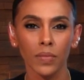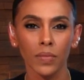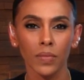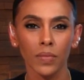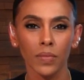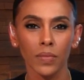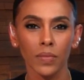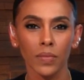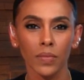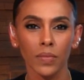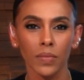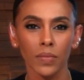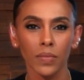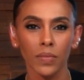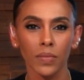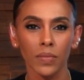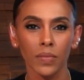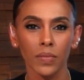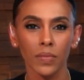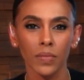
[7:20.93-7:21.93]

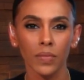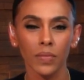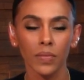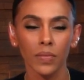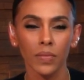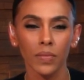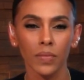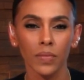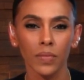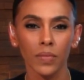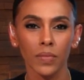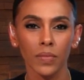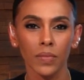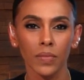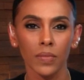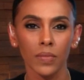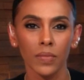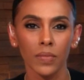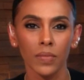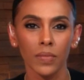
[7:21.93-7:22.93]

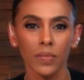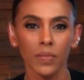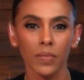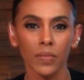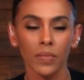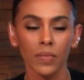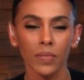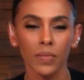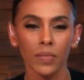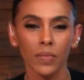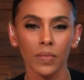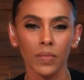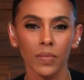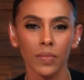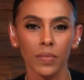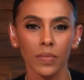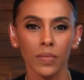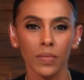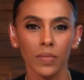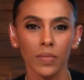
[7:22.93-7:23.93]

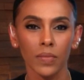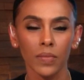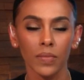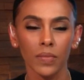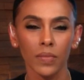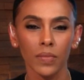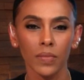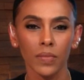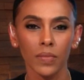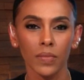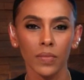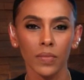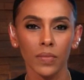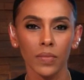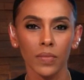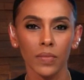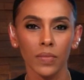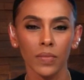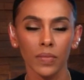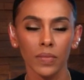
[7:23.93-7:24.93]

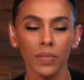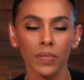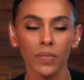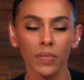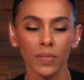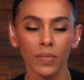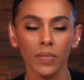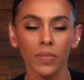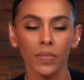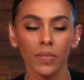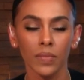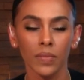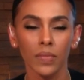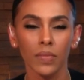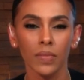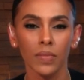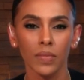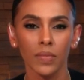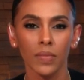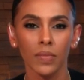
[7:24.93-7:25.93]

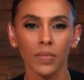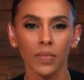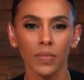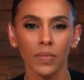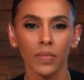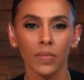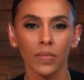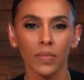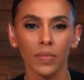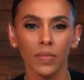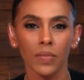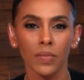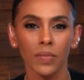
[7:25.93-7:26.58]
[no speech]